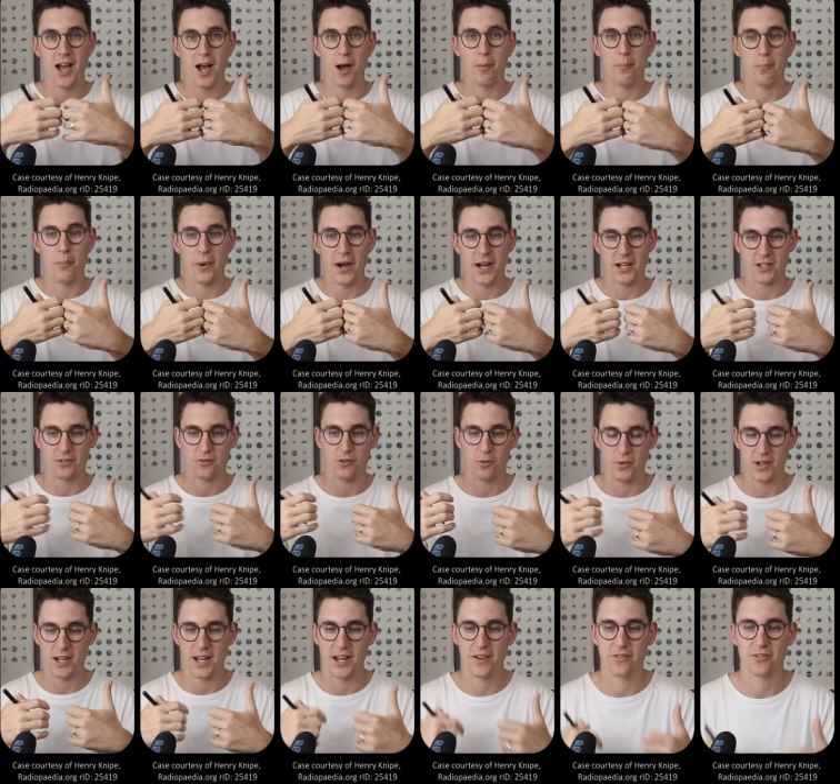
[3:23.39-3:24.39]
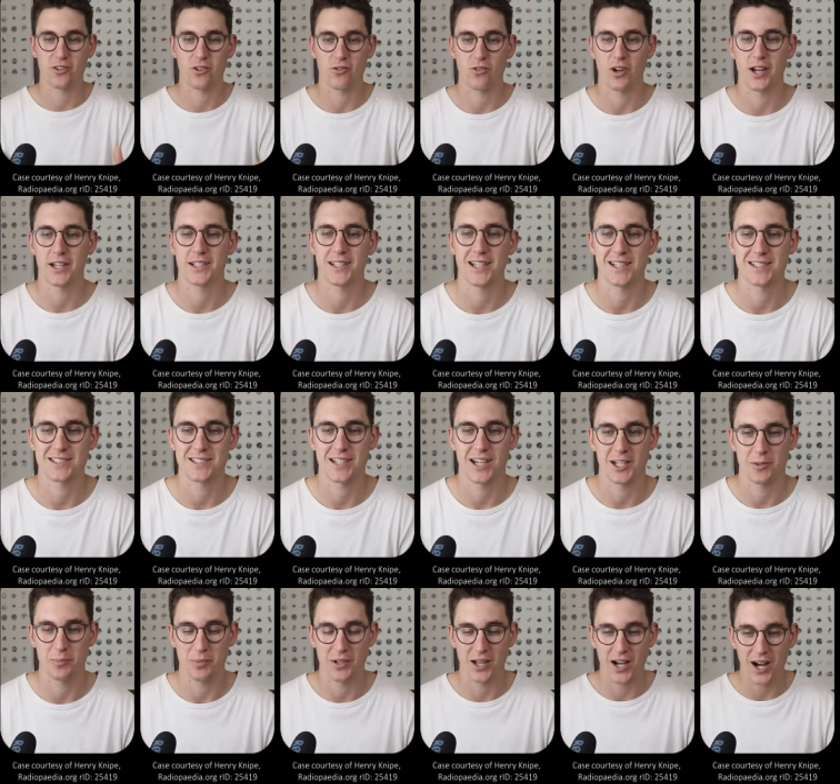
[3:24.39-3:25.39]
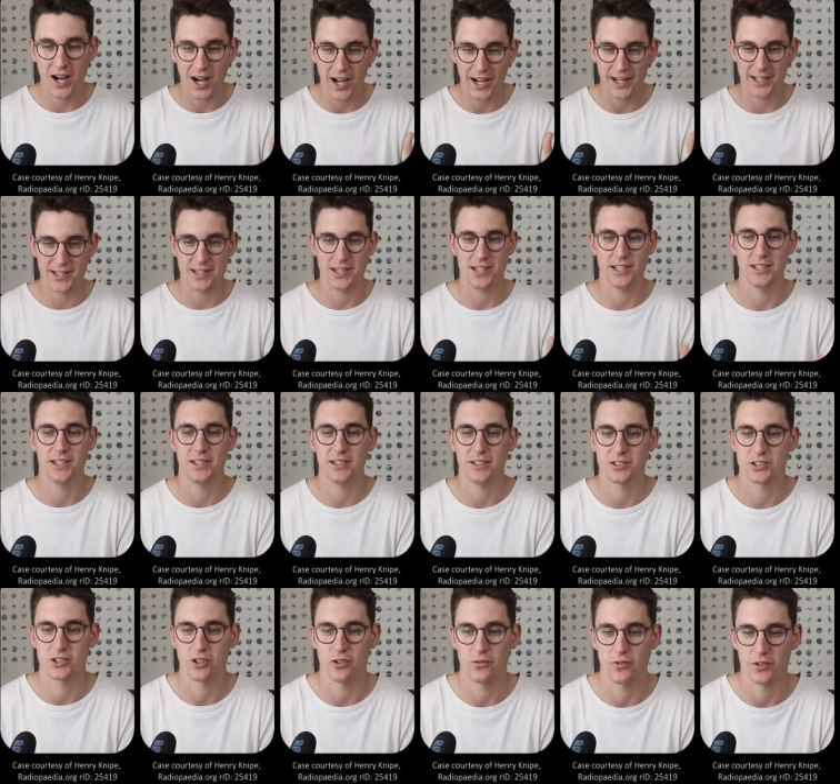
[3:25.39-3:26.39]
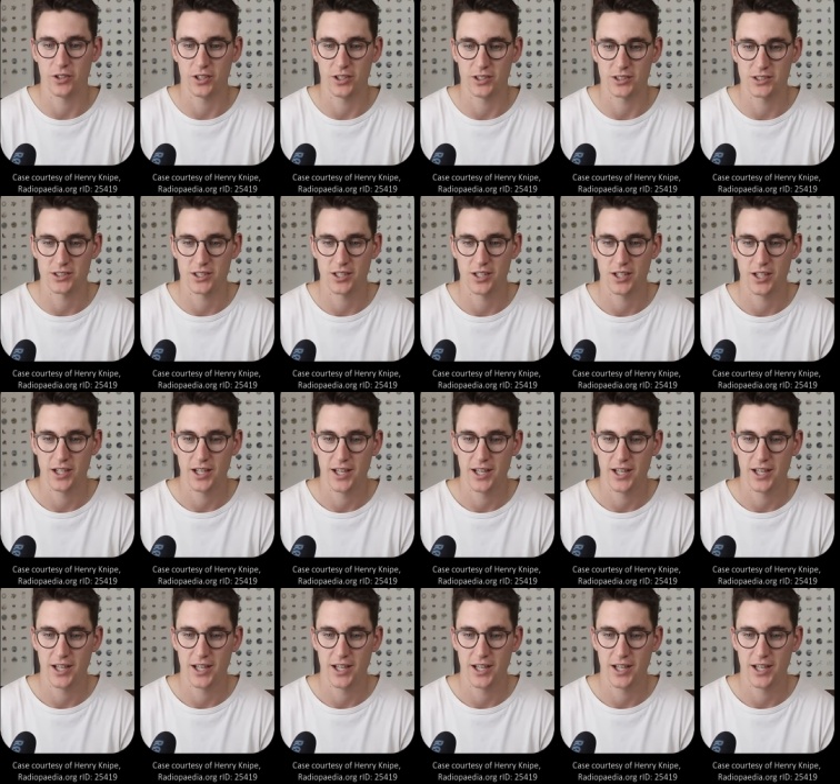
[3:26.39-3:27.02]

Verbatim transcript: abut from the left and right hand side behind the esophagus.